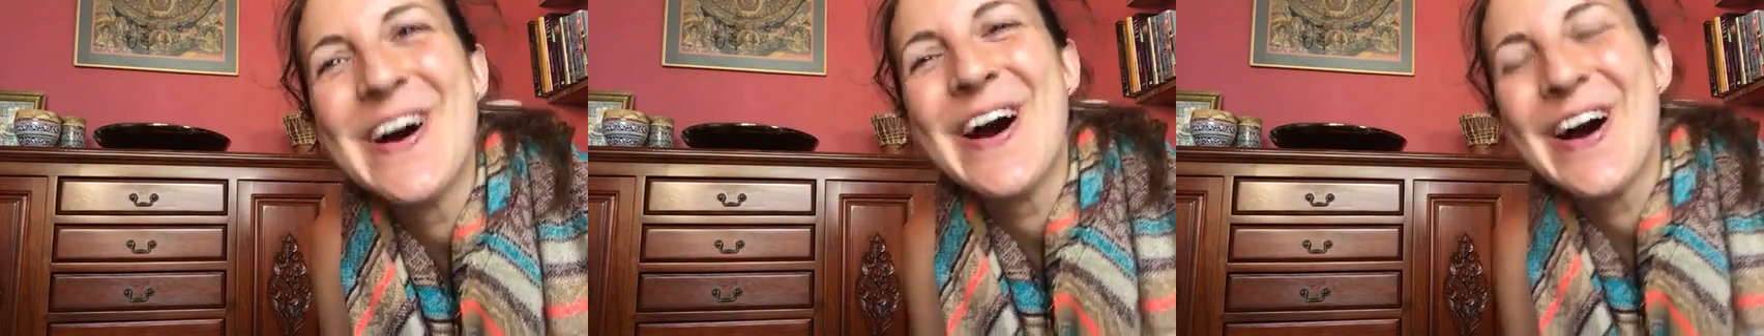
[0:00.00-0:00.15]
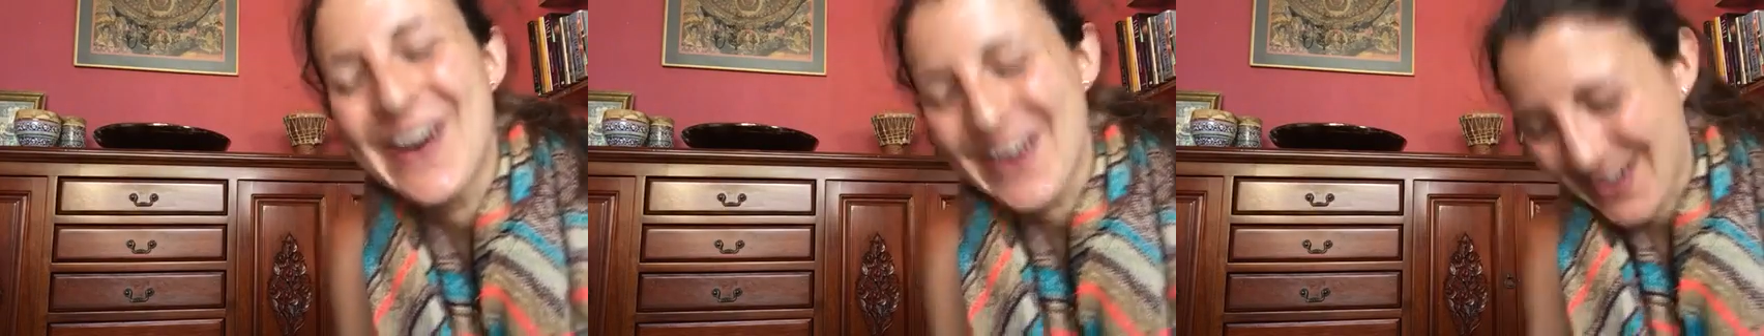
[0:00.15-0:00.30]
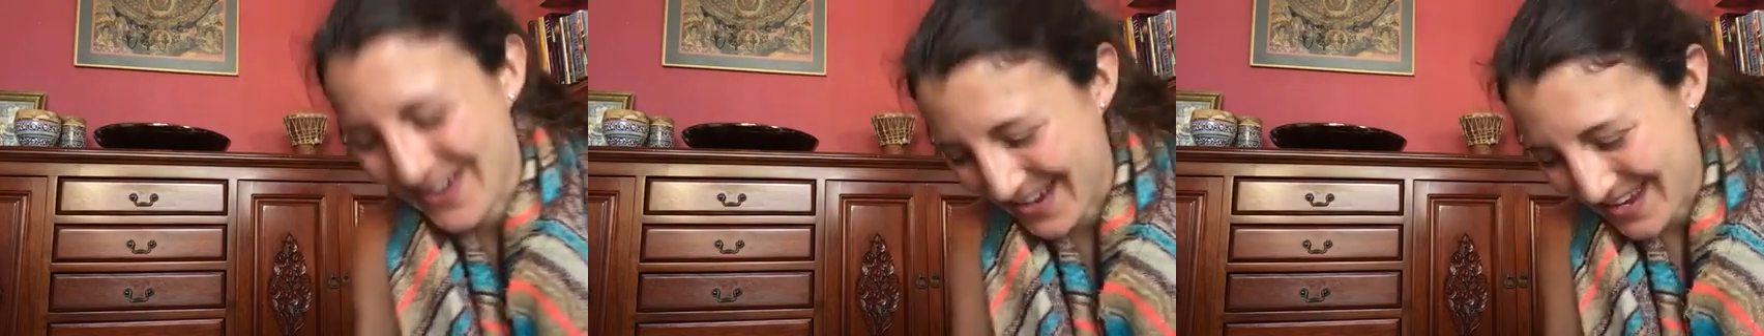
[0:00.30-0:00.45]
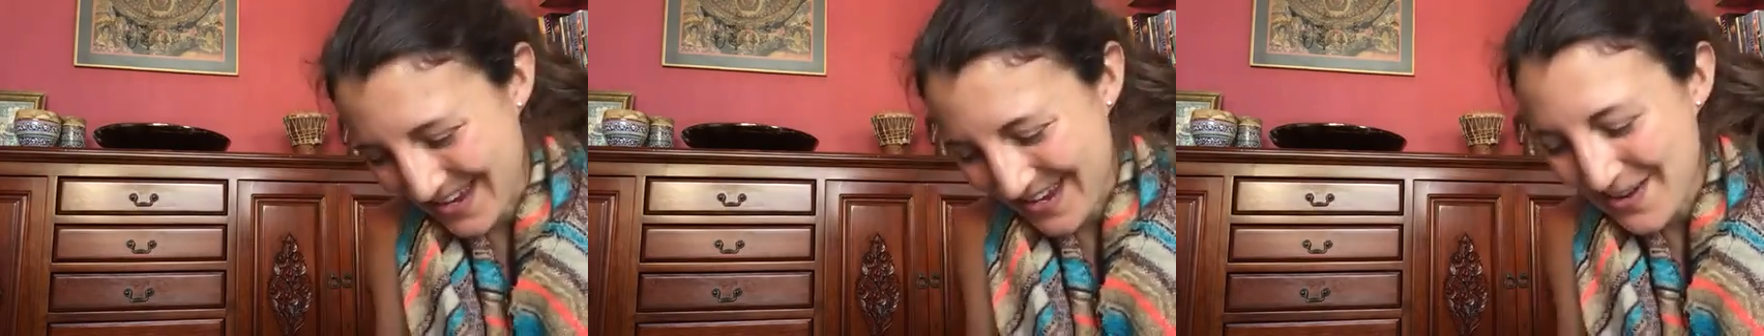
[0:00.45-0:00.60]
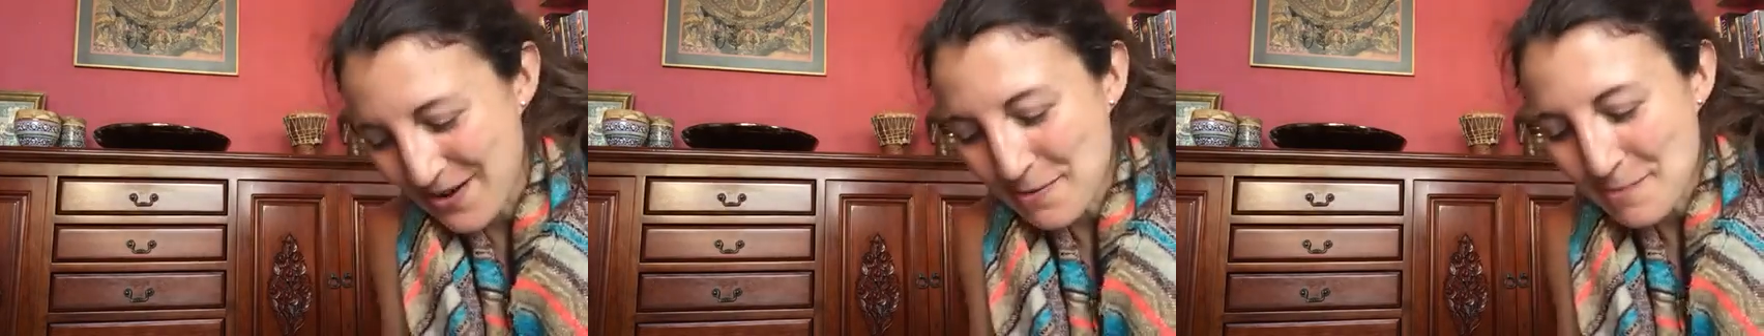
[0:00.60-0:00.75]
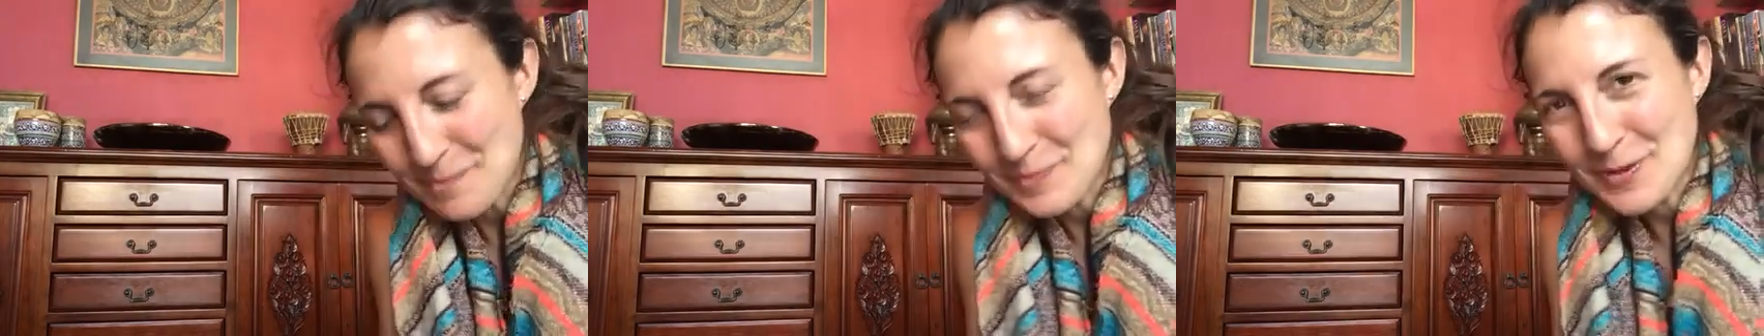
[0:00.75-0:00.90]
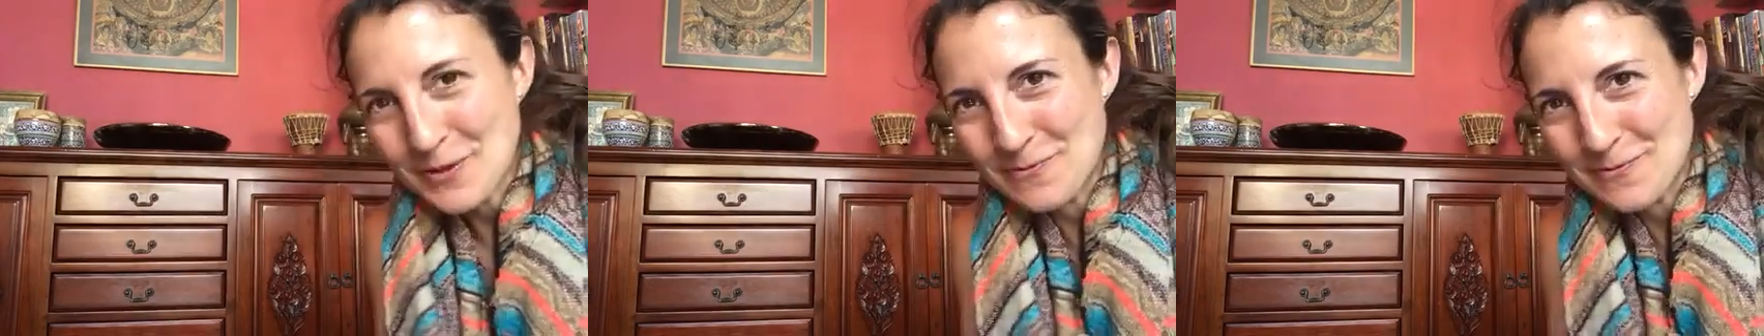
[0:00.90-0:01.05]
I
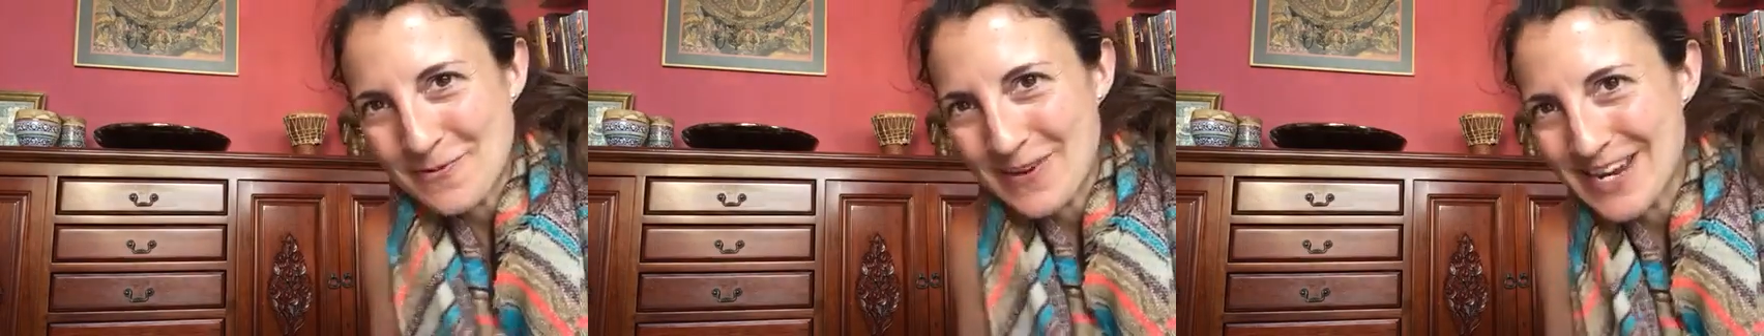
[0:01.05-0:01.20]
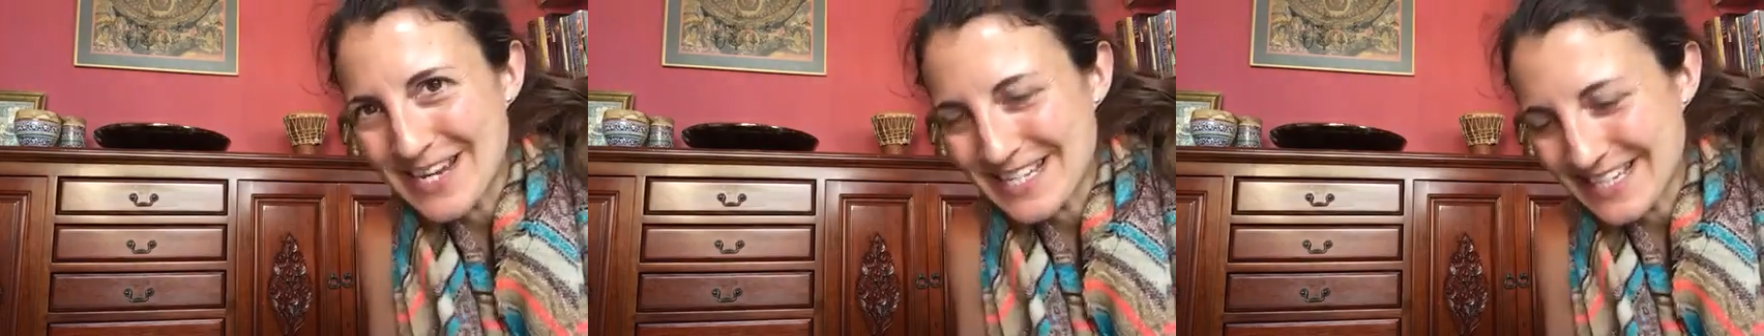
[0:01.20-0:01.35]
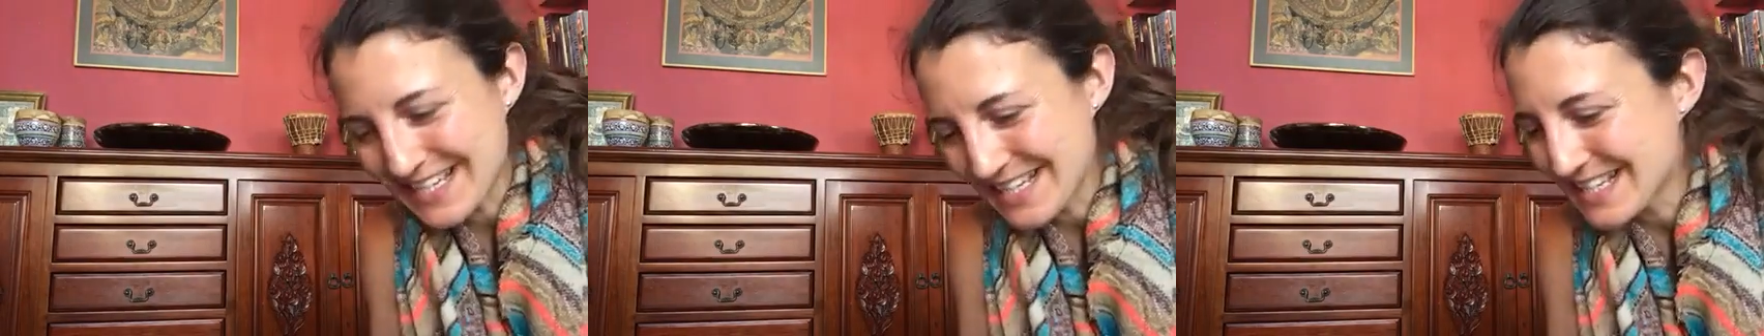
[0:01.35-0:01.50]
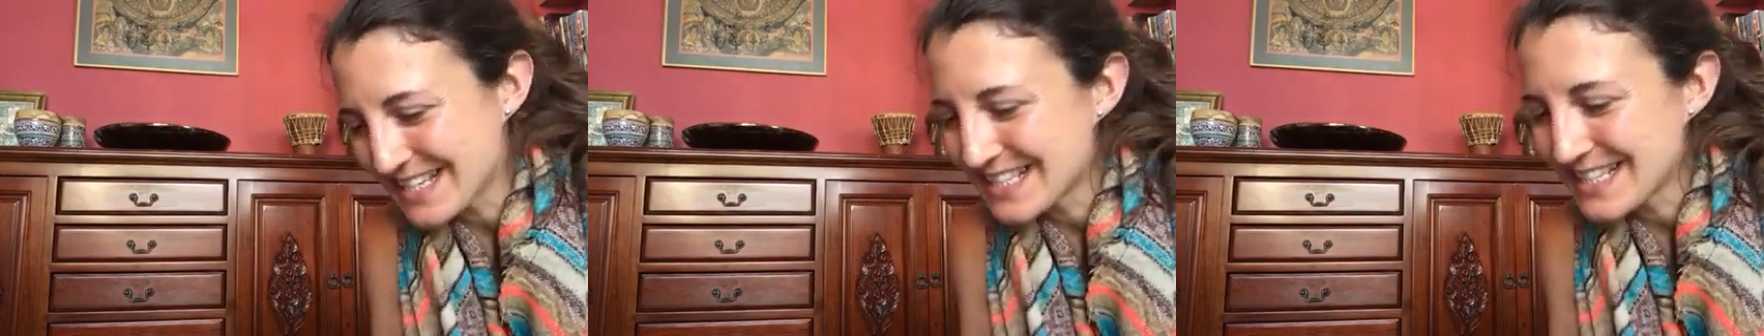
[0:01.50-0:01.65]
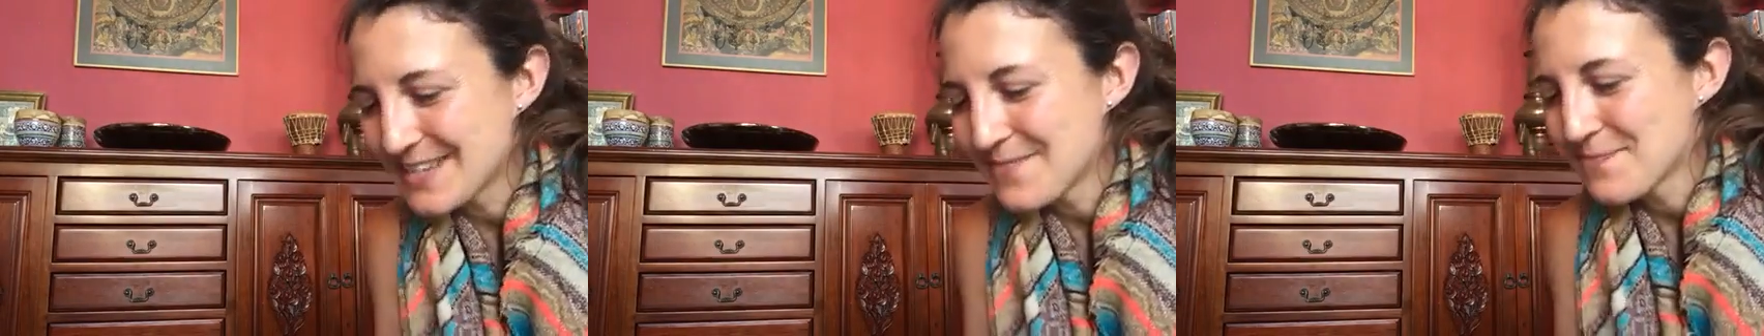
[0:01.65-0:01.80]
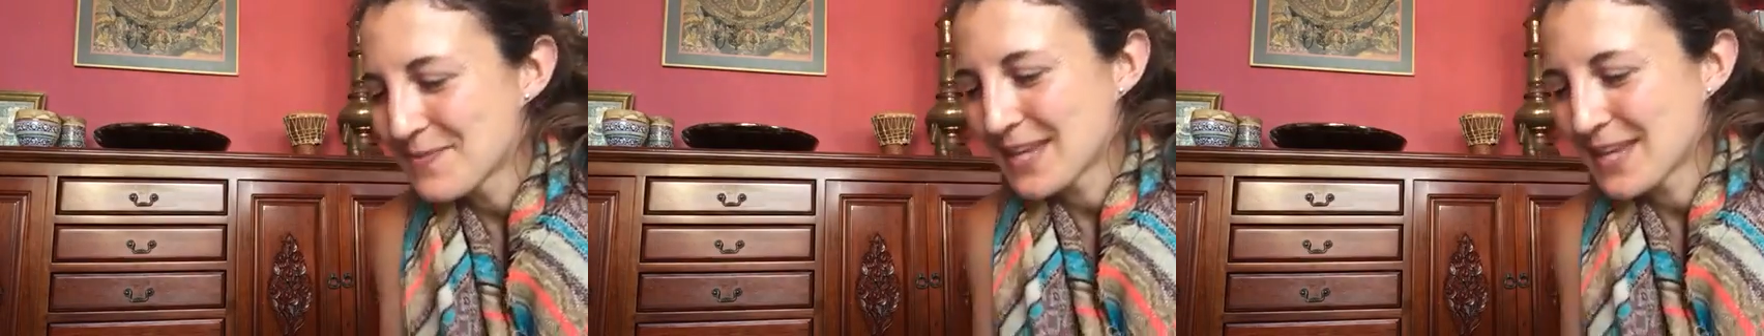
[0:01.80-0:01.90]
read it.